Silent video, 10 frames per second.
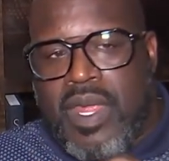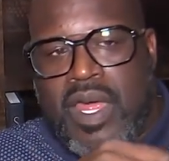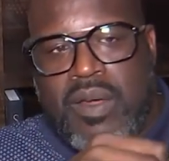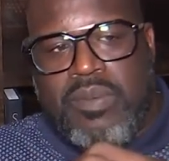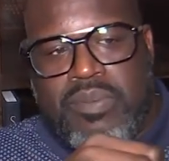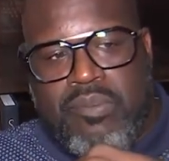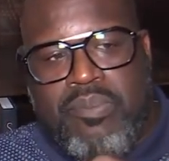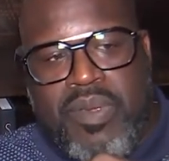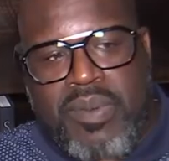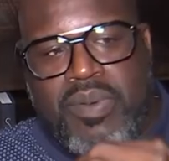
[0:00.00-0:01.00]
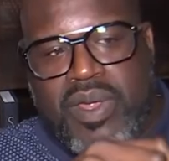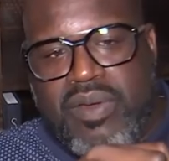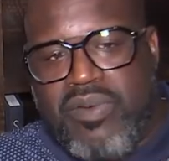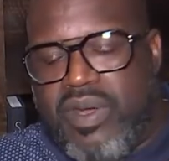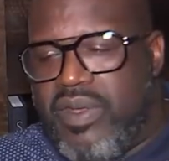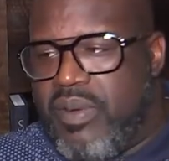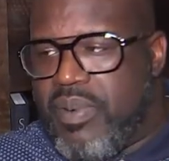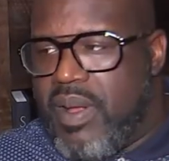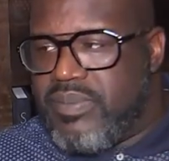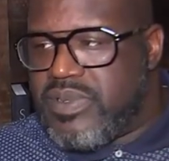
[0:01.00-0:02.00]
help people get rid of their
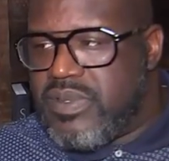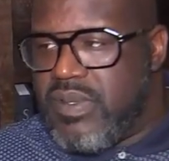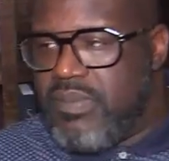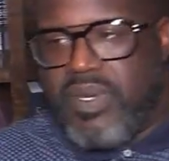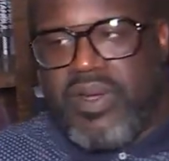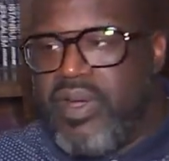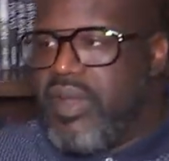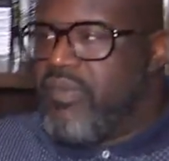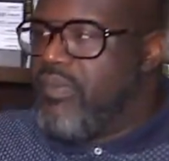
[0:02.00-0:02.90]
problems, period.